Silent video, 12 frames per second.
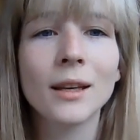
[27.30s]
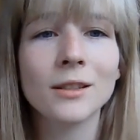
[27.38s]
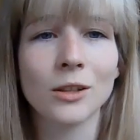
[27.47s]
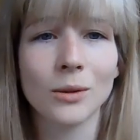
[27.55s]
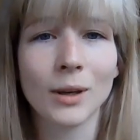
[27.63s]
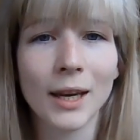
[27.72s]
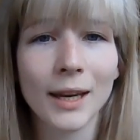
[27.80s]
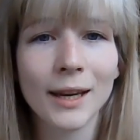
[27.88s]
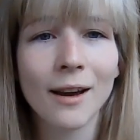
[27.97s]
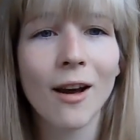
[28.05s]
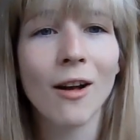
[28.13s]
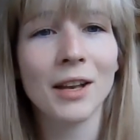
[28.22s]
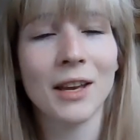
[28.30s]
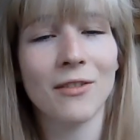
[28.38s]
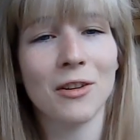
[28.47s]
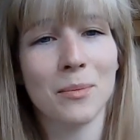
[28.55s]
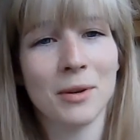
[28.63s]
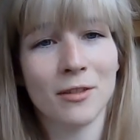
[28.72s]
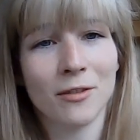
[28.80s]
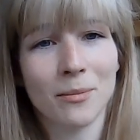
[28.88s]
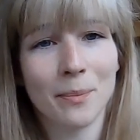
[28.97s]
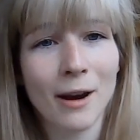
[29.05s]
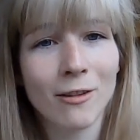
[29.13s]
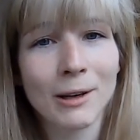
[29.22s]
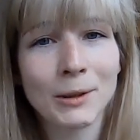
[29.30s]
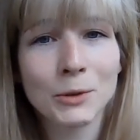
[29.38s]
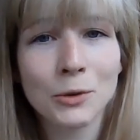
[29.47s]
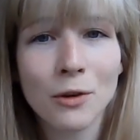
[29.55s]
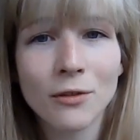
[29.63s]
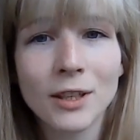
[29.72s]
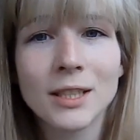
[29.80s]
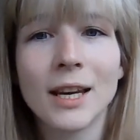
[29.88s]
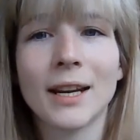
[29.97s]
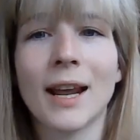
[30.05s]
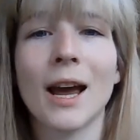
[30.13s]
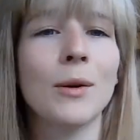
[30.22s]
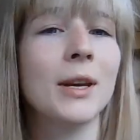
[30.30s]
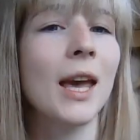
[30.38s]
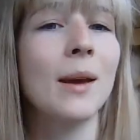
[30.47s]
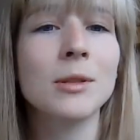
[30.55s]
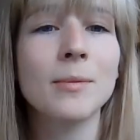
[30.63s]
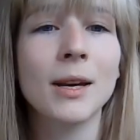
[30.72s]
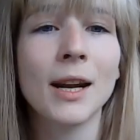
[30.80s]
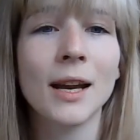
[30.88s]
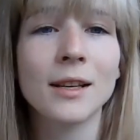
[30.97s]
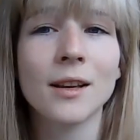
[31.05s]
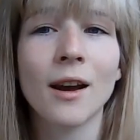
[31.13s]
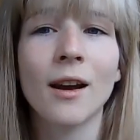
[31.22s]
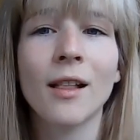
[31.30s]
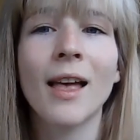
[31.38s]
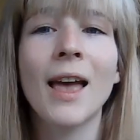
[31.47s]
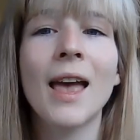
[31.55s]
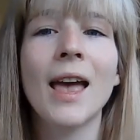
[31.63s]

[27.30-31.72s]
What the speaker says: So here I'll give a bit of background on Ovid and how he came to be in exile,